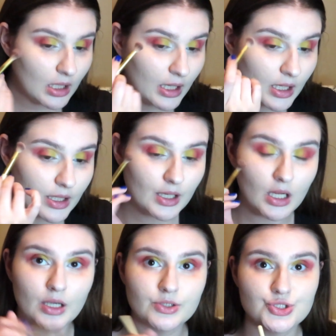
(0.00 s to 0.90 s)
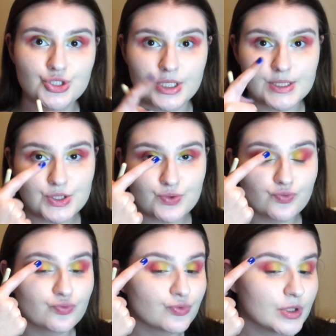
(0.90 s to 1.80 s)
and just
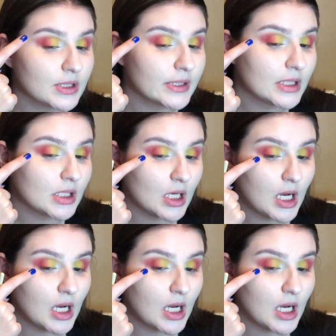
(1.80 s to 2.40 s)
really